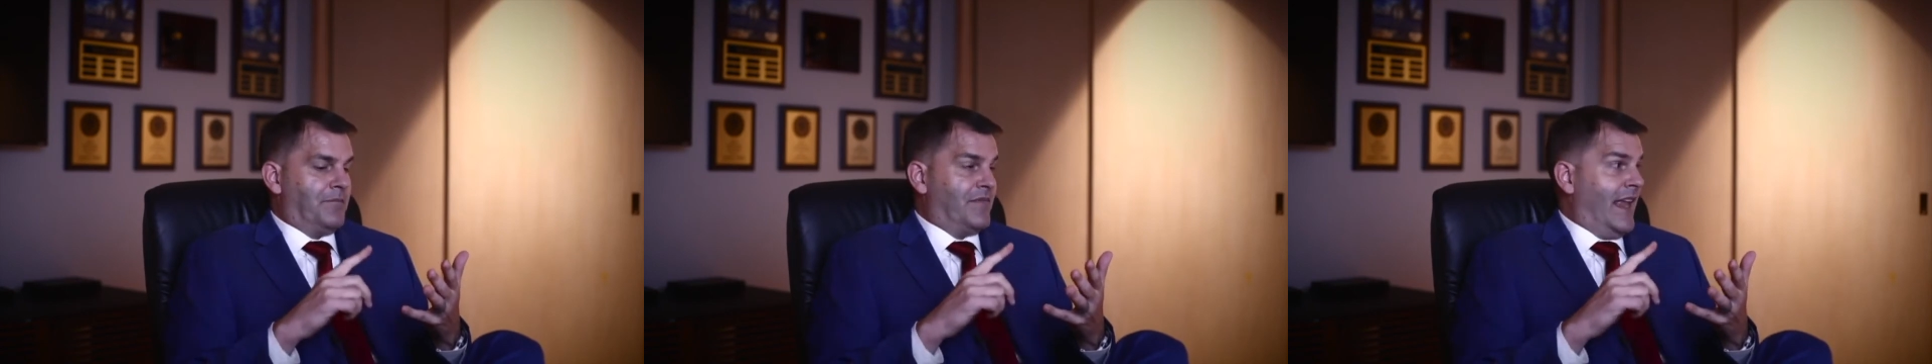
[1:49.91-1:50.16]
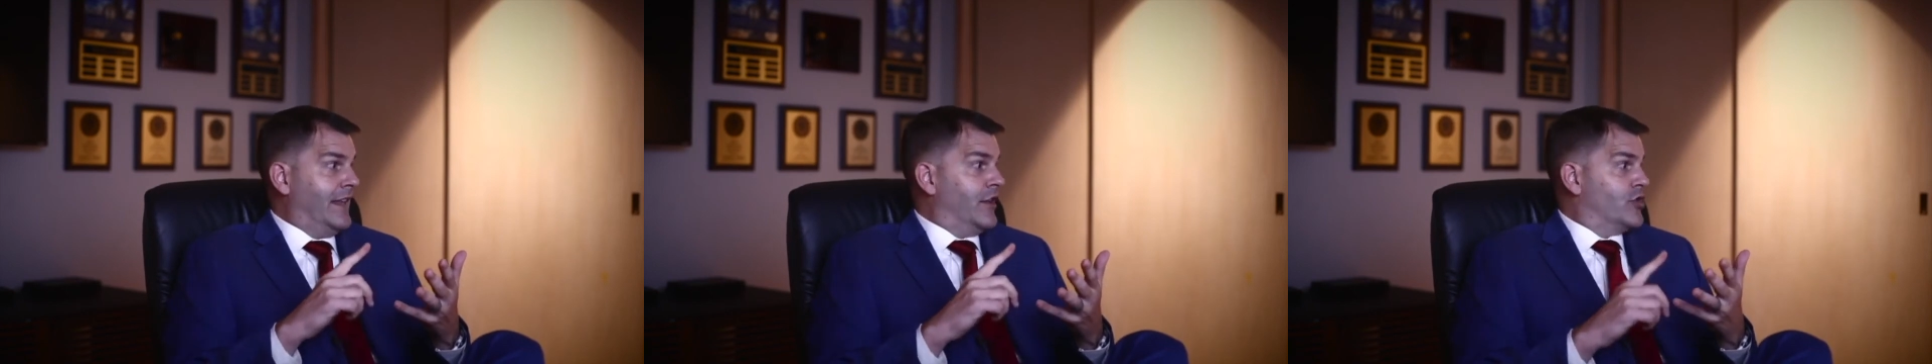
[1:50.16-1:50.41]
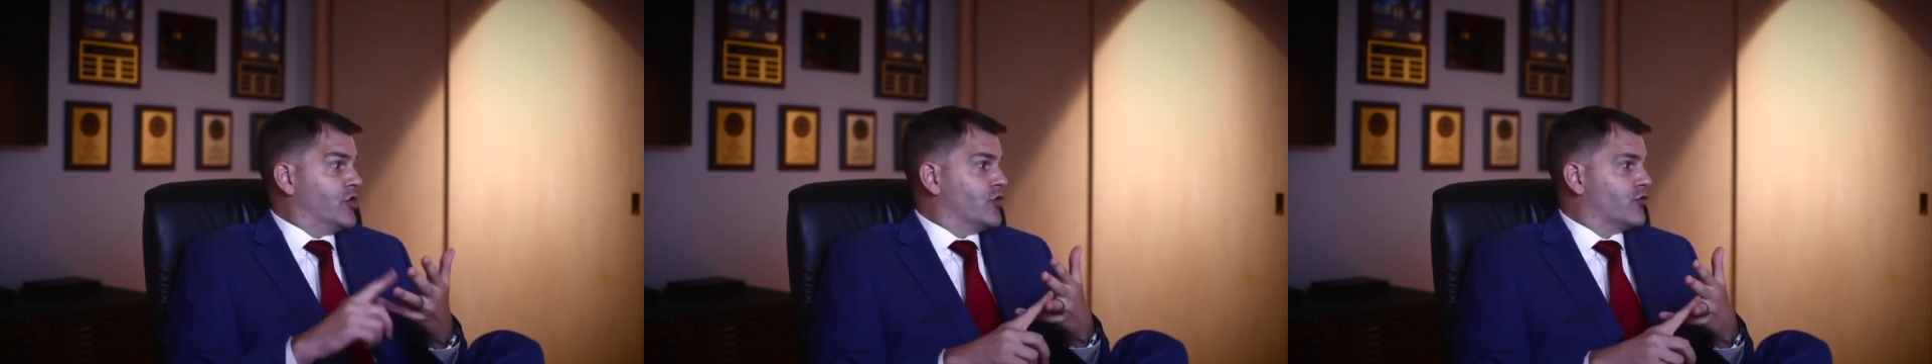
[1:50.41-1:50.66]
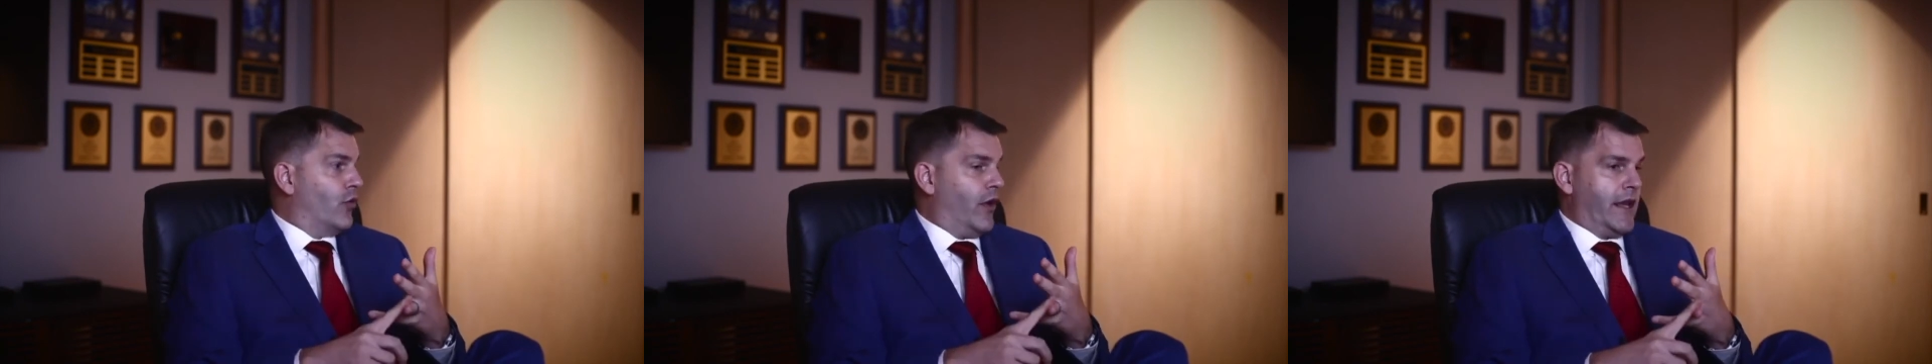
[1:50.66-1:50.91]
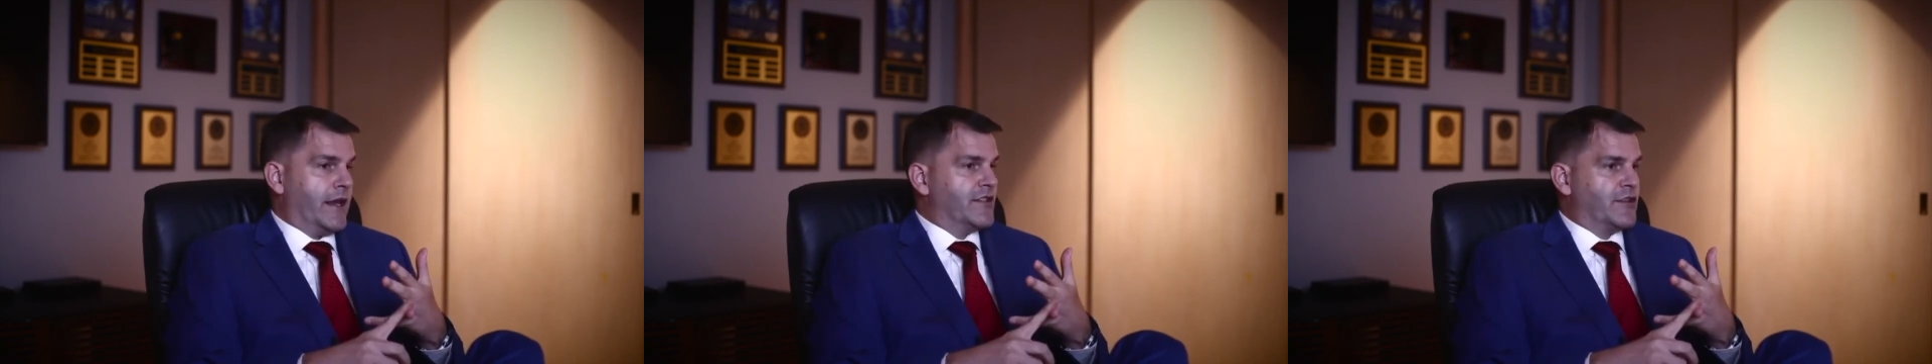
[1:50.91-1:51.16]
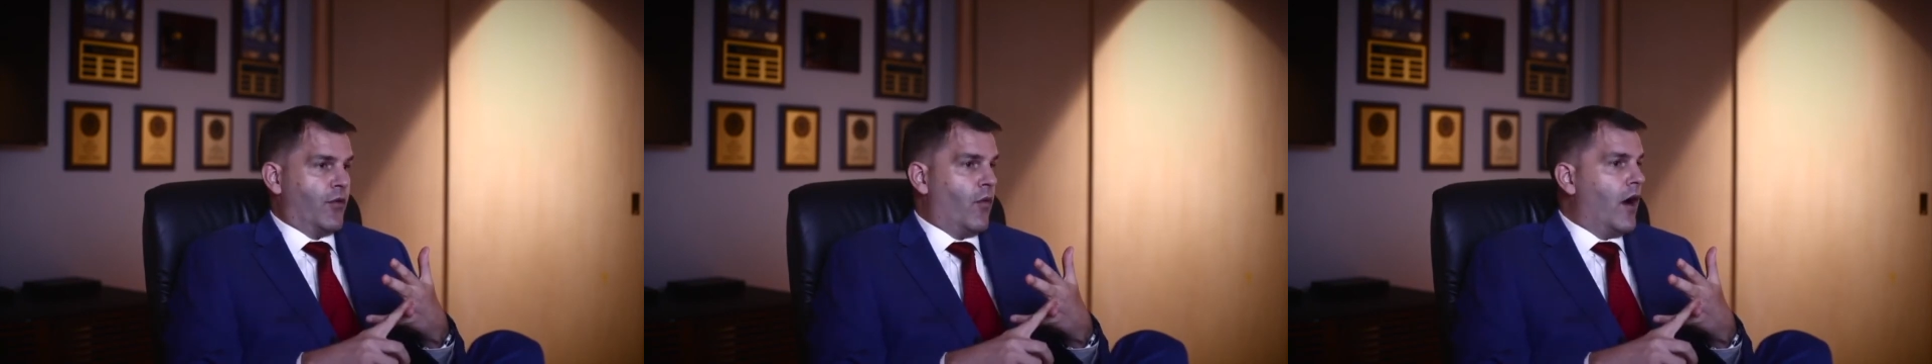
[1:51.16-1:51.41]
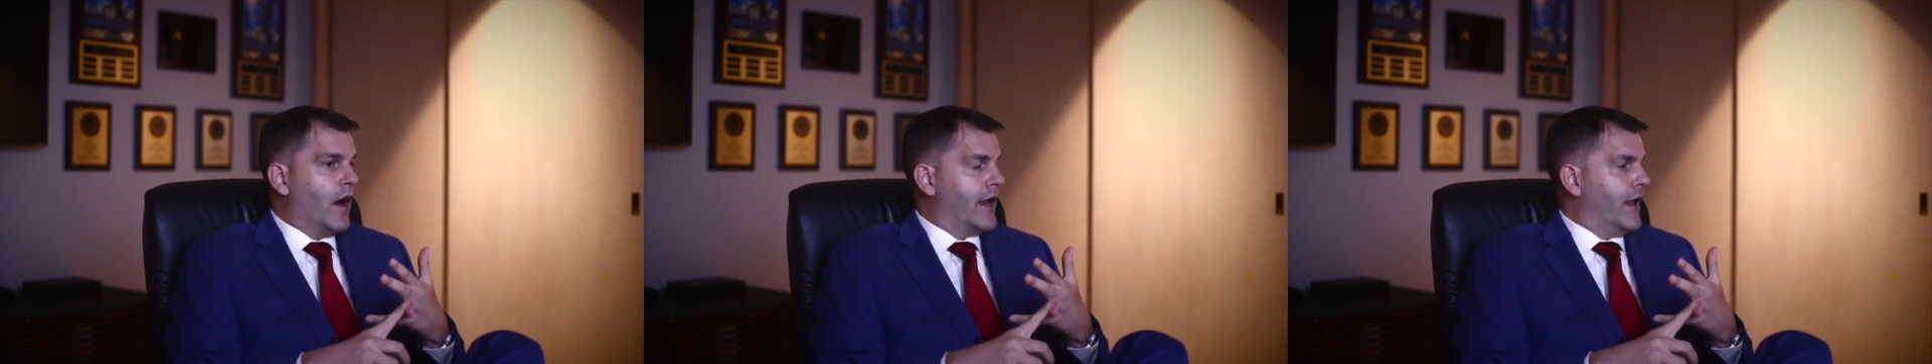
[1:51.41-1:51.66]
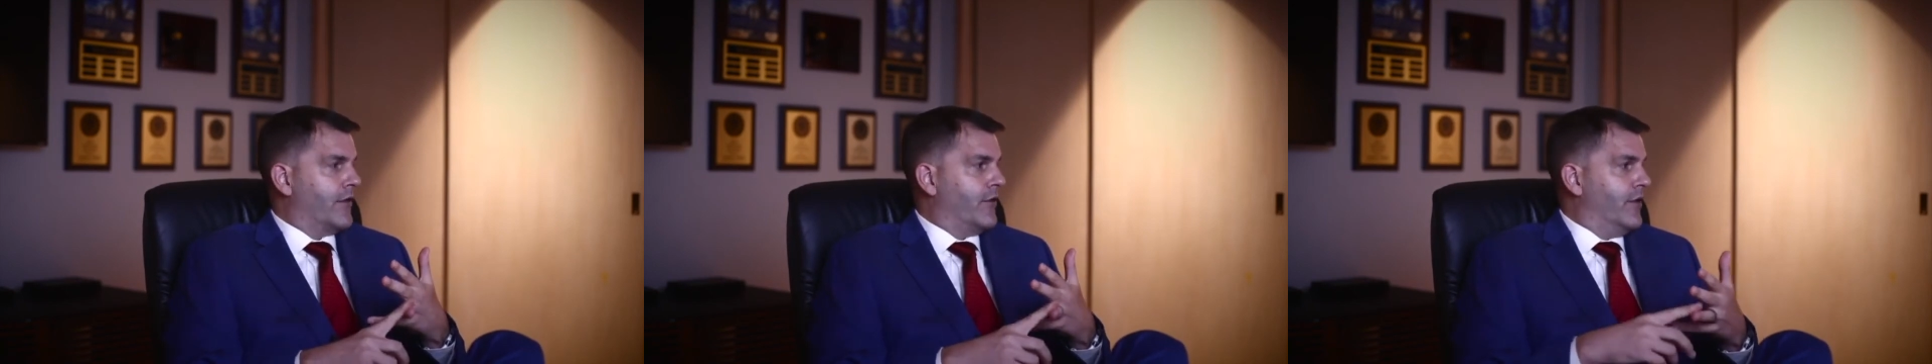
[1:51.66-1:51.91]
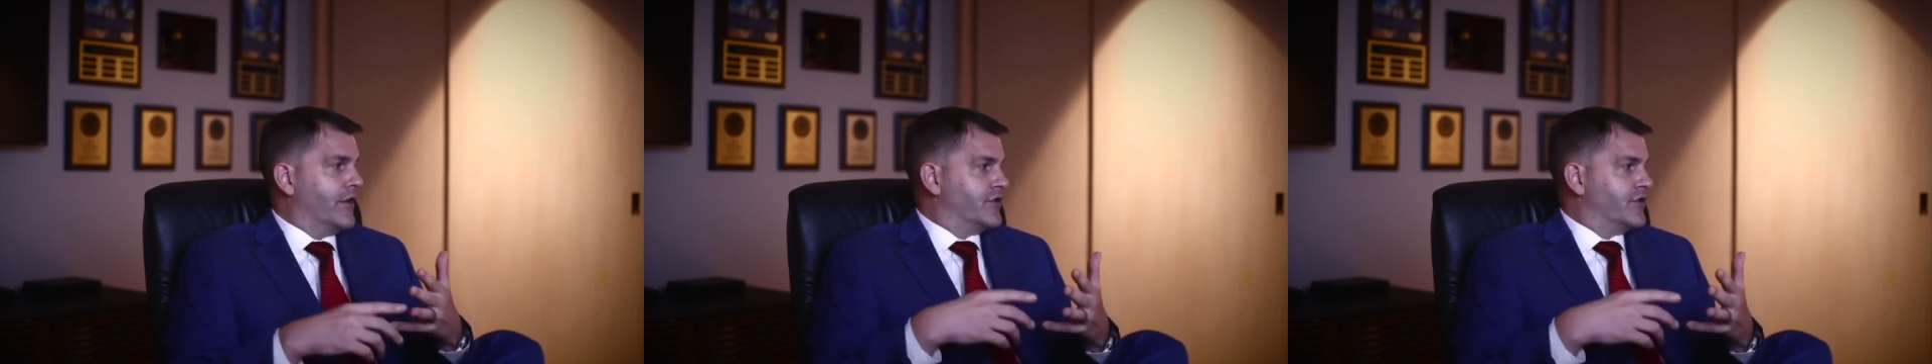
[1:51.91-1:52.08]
They destroy it because they're walking through it